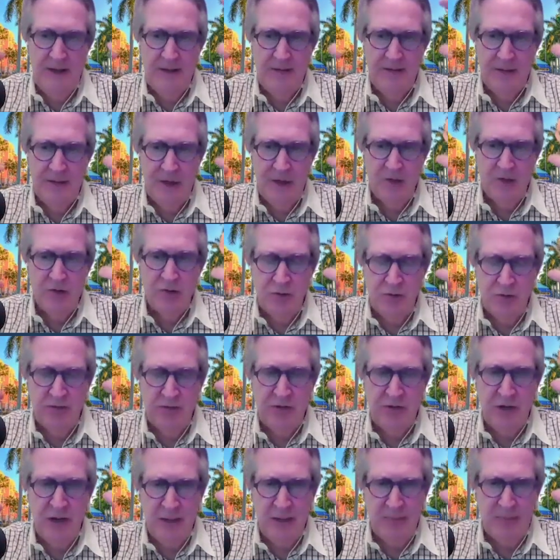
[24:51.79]
the issue of
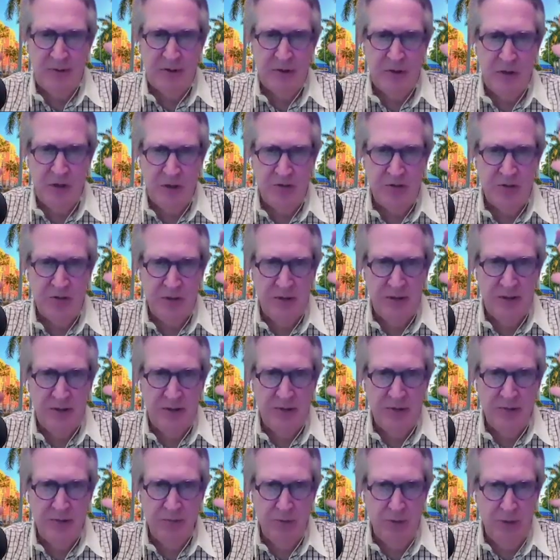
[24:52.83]
competition
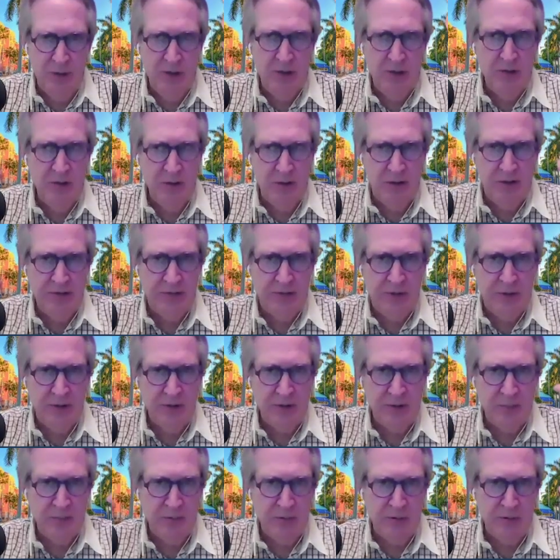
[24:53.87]
is really going to start
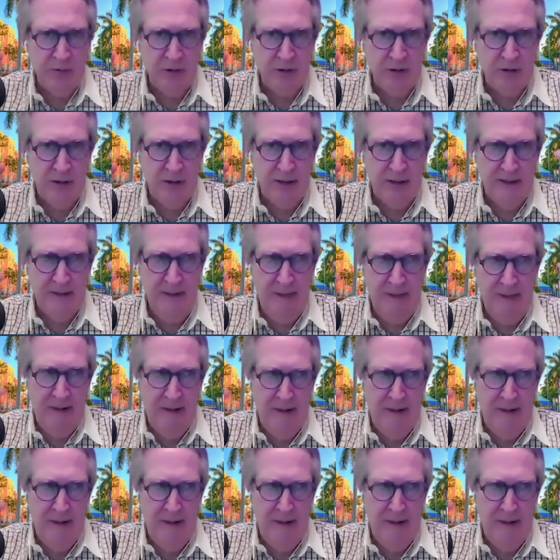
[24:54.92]
to percolate.